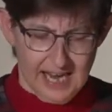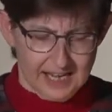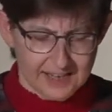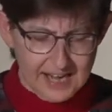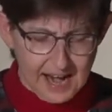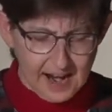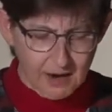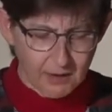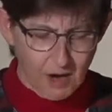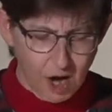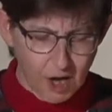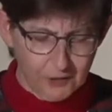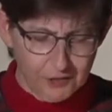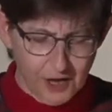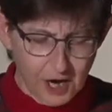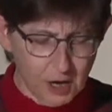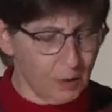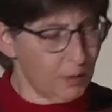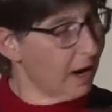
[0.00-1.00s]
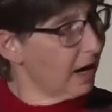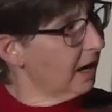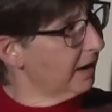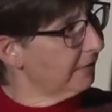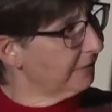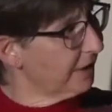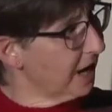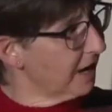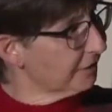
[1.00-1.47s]
Now, although
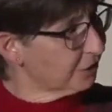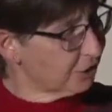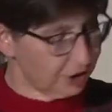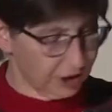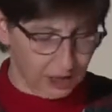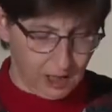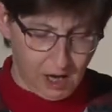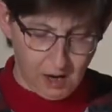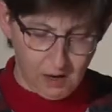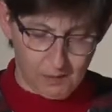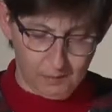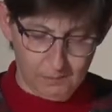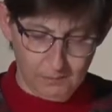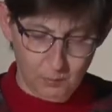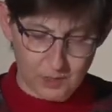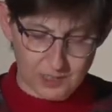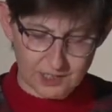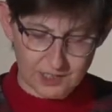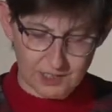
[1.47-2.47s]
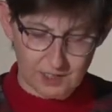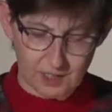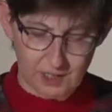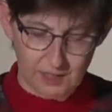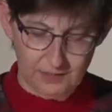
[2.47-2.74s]
Ahavath Sholom was